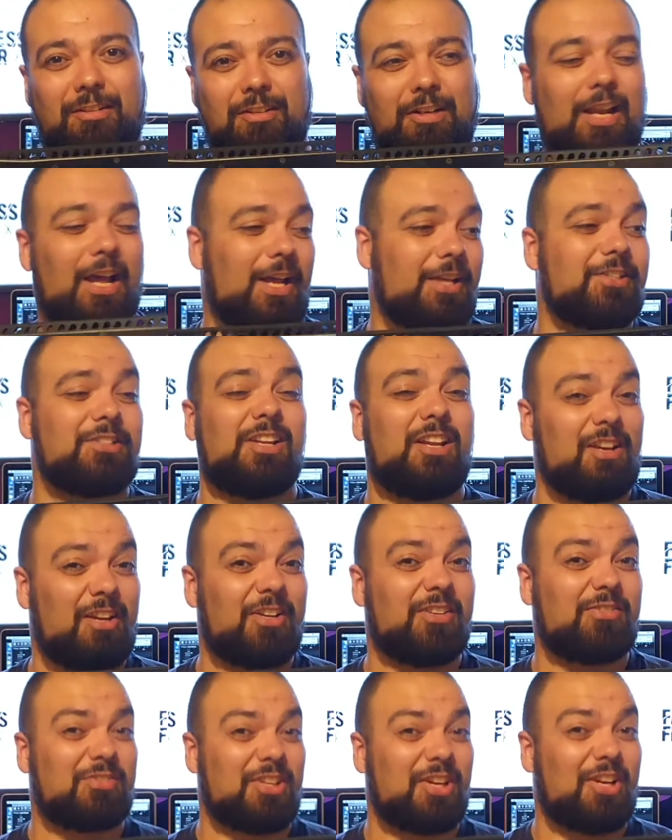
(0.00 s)
a
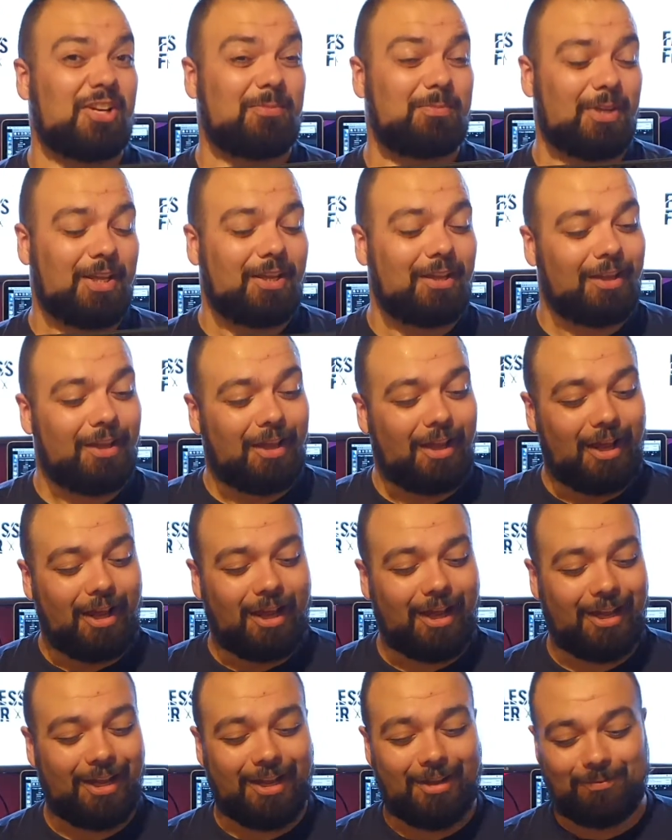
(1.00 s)
lifetime.
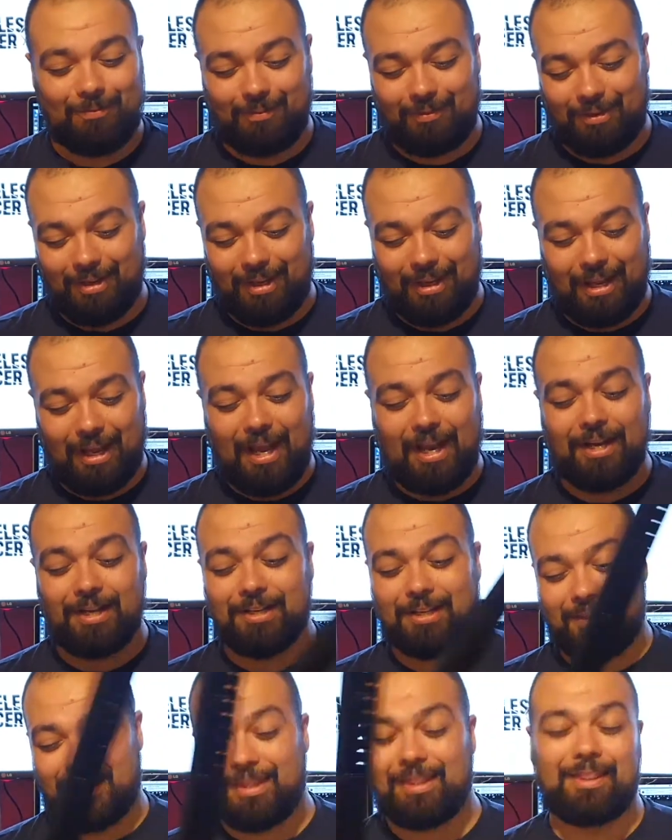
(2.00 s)

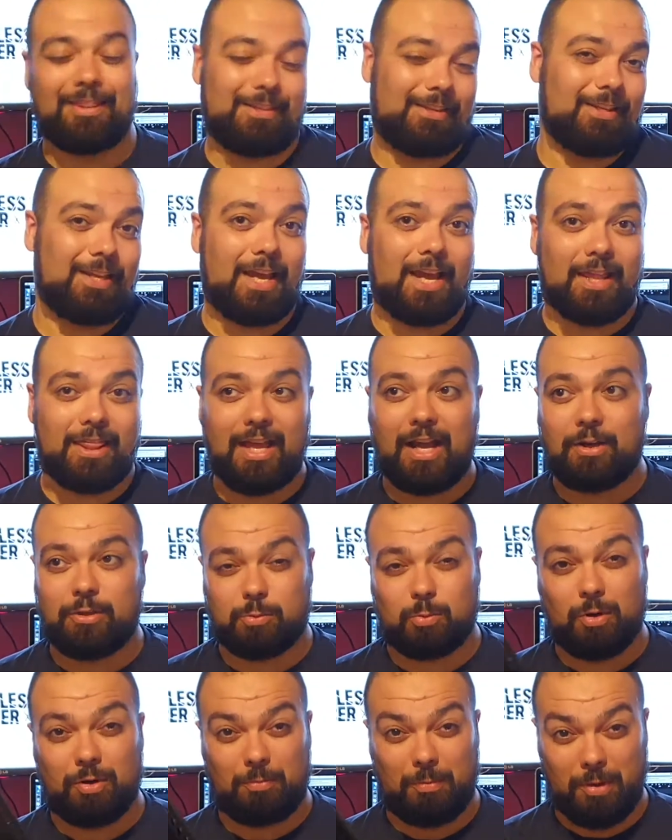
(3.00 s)
And yeah, that was
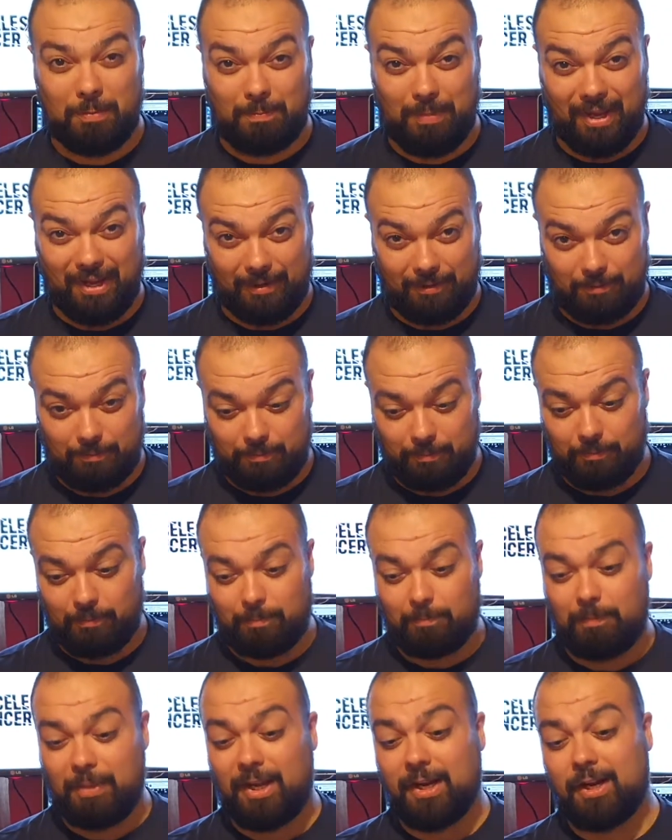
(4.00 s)
one of my
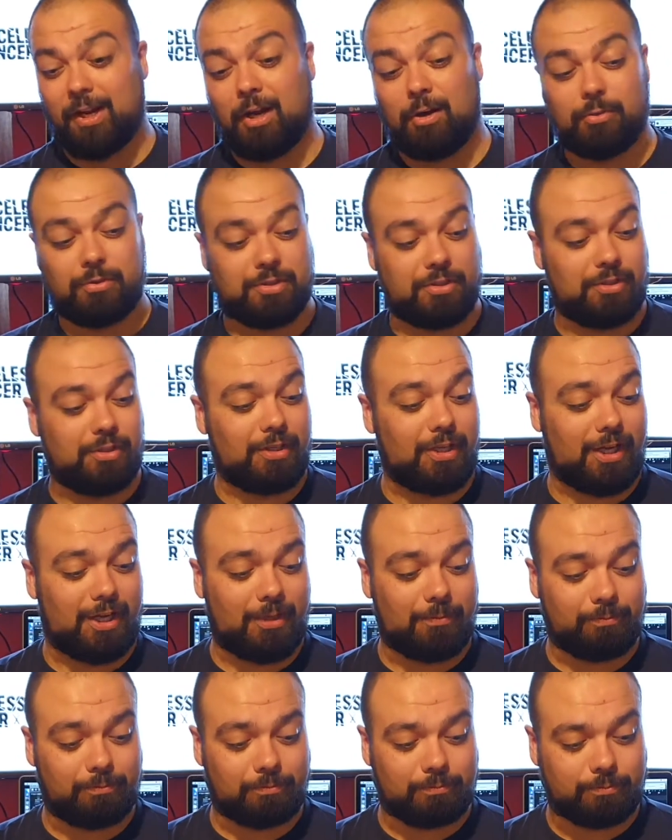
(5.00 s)
big goals
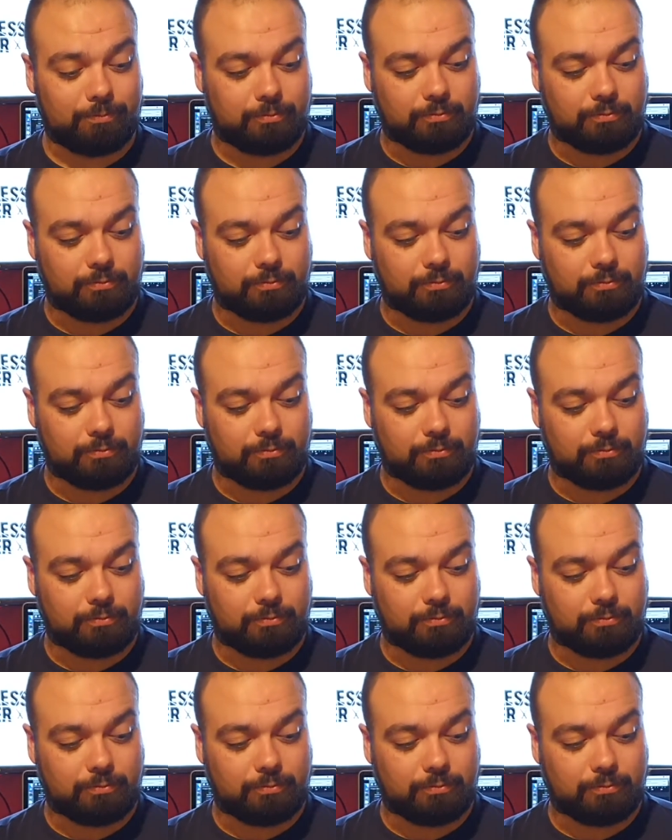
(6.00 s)
on